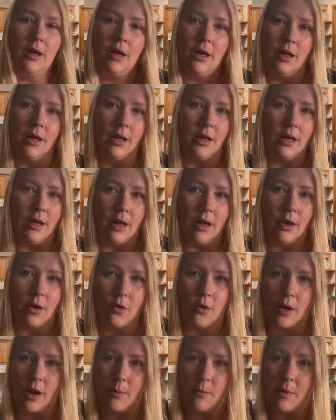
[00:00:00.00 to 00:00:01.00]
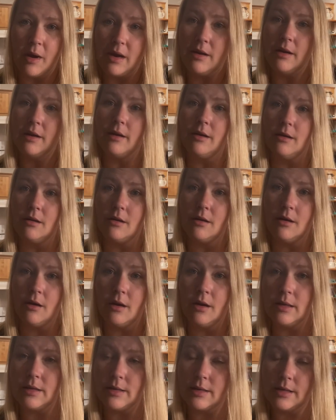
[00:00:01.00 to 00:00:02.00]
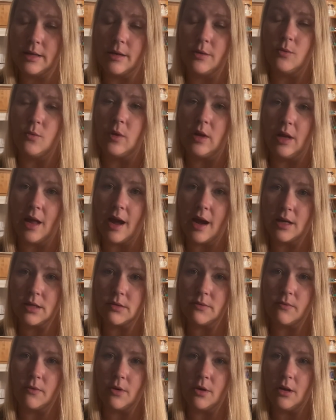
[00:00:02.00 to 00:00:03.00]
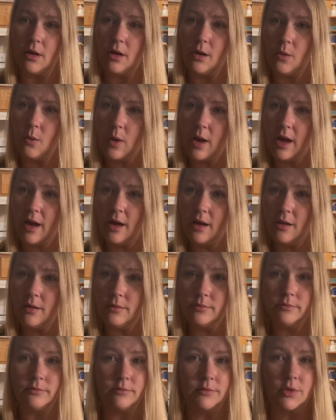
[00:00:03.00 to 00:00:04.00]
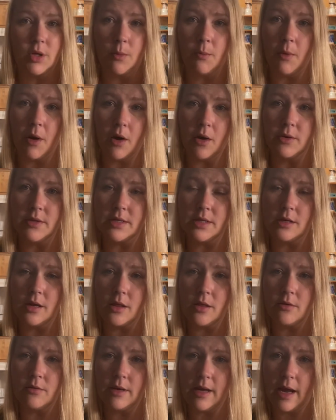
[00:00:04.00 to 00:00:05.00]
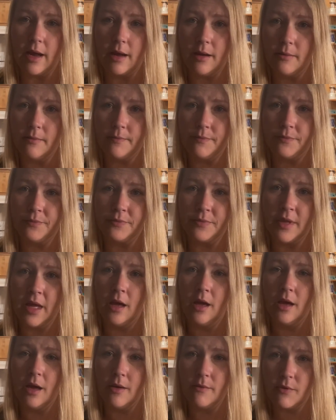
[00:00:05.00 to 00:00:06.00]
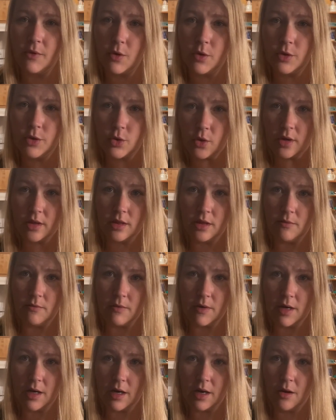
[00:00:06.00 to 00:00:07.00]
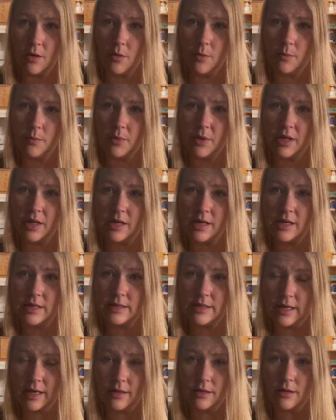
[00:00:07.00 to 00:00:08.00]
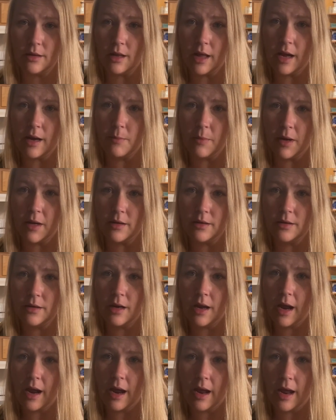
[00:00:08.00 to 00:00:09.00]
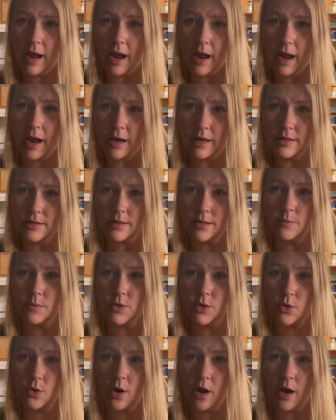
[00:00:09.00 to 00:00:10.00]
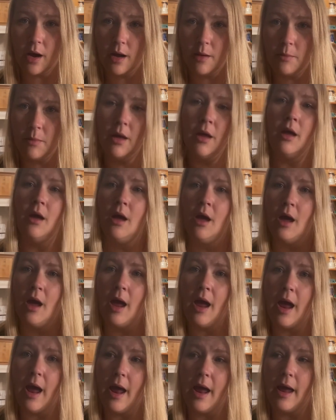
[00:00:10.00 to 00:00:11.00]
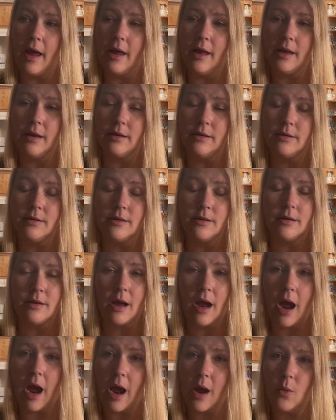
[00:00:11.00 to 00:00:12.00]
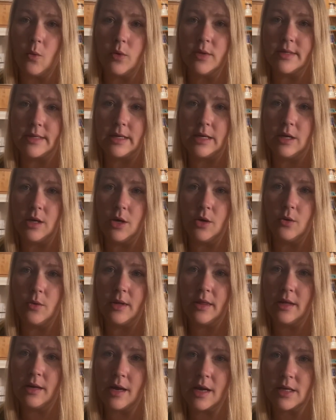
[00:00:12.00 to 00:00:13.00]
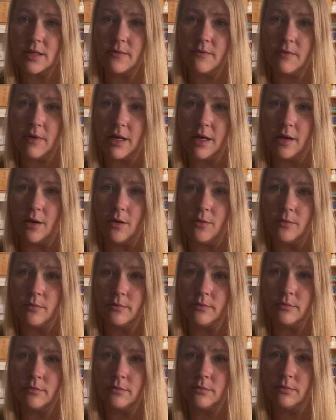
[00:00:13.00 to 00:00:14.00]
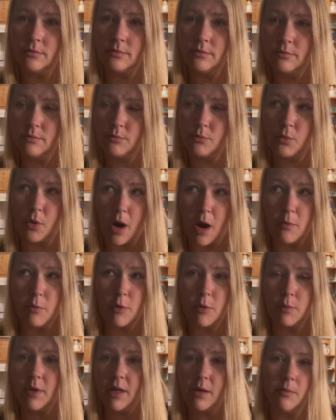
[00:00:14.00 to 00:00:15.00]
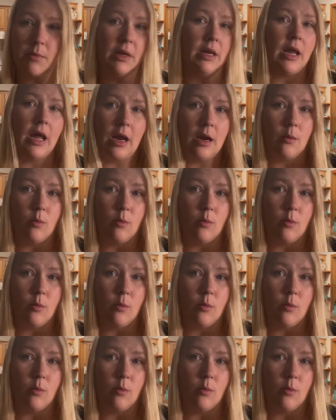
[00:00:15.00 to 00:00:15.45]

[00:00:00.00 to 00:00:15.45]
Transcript: Grab my dinner, sit and relax for a little while. Tomorrow's another day. If you enjoyed the video, please hit the like button and subscribe. And I will see you in the next video. Probably banana bread